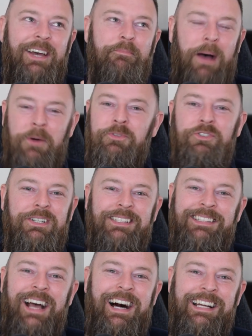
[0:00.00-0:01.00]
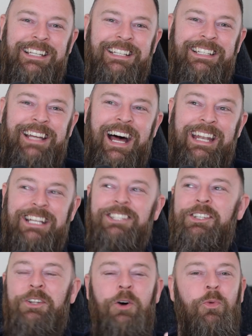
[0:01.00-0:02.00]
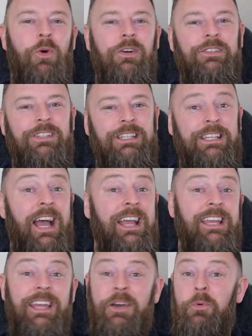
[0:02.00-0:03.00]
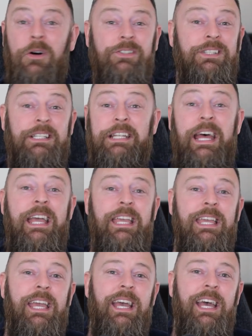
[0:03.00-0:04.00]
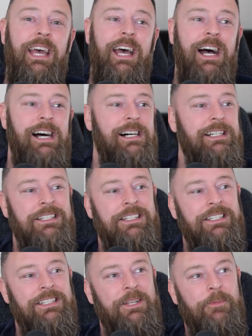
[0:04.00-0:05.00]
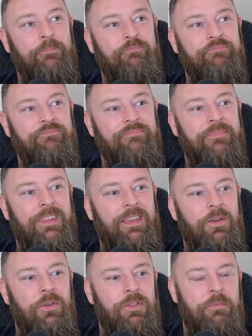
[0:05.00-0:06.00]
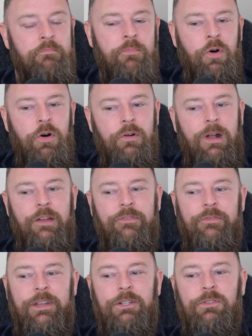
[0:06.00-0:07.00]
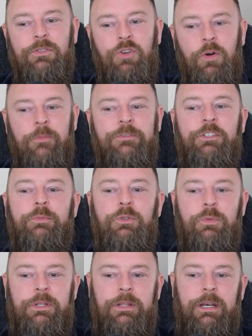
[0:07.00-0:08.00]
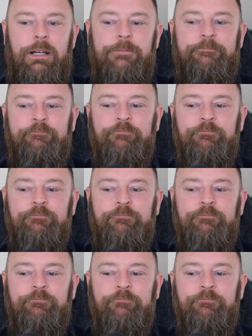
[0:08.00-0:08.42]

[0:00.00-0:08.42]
boundaries and i need to know what's a yay what's a nay and the more i feel comfortable with that